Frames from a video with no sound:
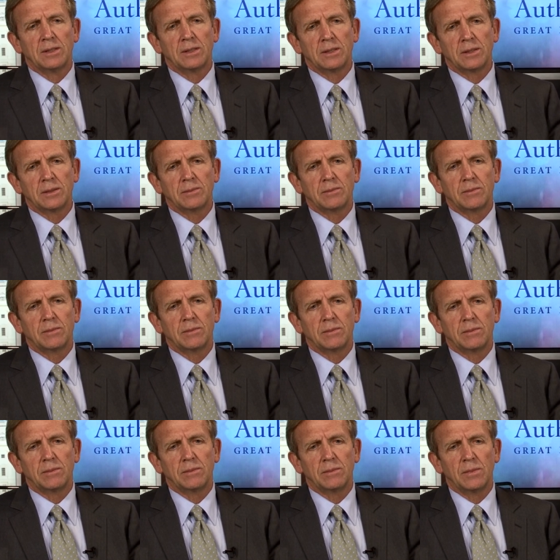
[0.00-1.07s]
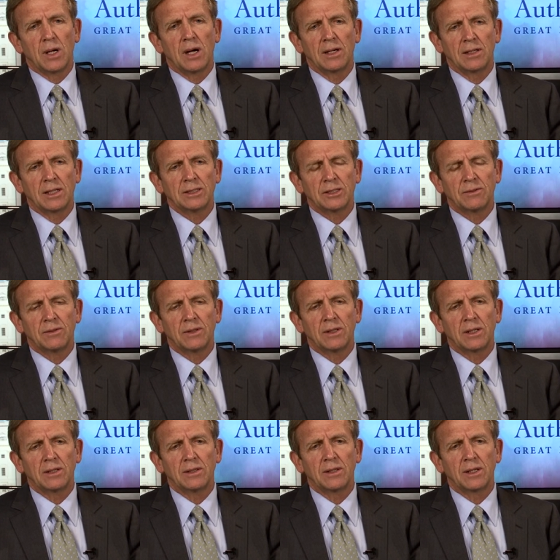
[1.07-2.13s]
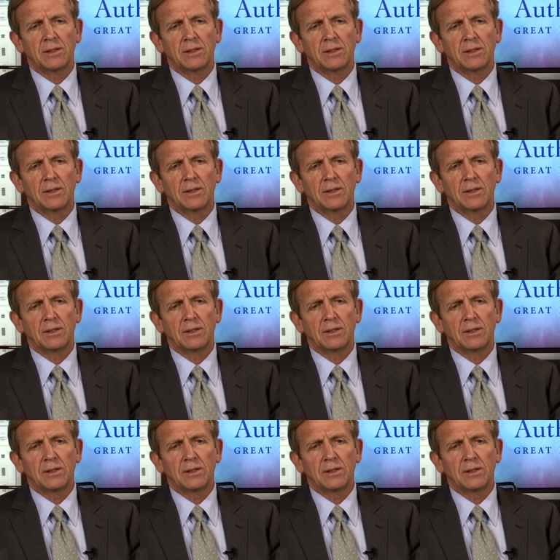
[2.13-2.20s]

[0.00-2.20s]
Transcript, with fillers: Um, highlights the,